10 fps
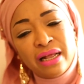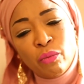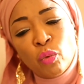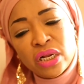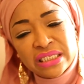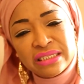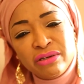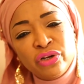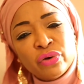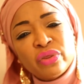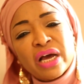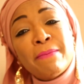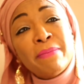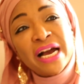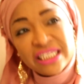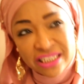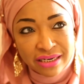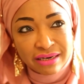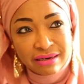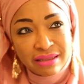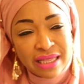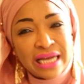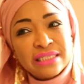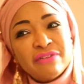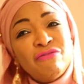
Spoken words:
what, the compassion that